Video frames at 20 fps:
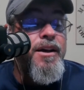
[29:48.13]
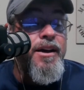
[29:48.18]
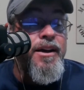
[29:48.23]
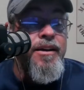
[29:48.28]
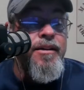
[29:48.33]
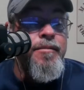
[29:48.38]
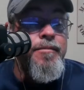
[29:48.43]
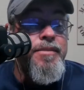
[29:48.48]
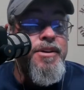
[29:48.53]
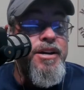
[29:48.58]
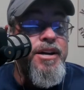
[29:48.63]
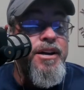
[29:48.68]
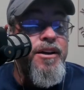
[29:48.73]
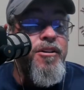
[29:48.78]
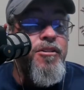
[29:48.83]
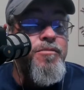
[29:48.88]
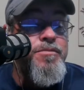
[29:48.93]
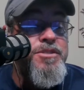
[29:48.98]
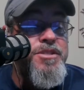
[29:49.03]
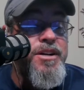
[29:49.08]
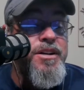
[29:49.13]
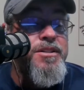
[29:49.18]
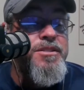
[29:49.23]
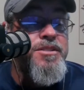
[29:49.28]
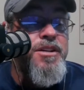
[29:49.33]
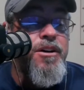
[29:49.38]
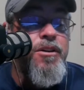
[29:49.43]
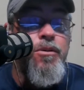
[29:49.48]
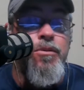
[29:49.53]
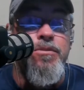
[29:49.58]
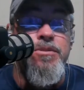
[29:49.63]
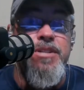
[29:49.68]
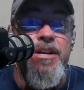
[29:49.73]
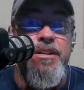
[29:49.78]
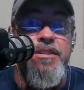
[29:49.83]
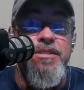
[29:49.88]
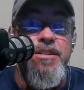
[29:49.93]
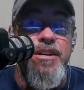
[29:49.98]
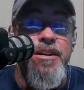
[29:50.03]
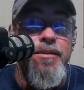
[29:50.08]
MT Homestead is the host. That
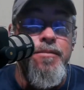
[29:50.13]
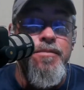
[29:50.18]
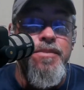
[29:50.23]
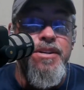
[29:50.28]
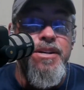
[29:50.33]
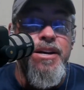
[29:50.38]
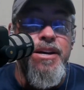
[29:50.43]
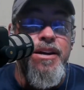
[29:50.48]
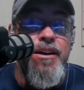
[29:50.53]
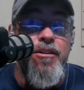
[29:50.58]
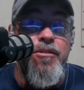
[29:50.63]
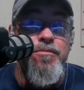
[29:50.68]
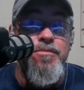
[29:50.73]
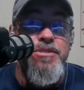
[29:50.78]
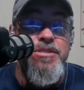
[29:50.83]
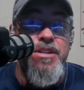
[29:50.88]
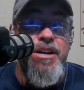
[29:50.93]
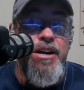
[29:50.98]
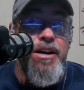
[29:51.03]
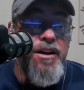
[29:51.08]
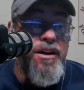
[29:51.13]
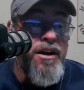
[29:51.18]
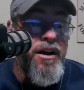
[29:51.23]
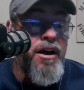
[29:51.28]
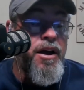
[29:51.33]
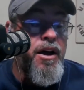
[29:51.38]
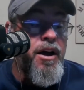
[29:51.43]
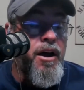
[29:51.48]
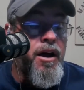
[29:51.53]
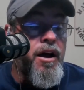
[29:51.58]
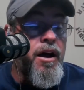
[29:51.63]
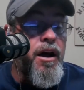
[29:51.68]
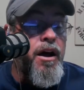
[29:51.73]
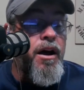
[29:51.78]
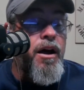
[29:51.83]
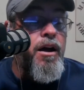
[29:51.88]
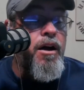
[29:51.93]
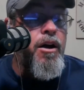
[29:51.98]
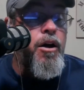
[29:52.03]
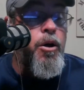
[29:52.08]
is MT Homestead,
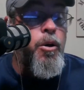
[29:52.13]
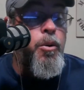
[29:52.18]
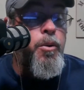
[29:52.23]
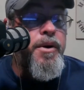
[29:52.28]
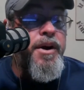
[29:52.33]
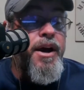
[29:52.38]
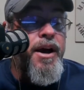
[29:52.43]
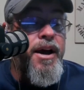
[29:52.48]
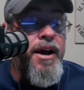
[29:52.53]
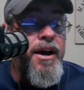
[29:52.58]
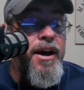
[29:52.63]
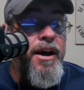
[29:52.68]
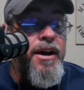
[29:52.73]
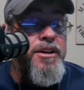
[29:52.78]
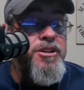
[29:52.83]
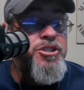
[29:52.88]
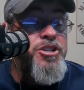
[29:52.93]
OK at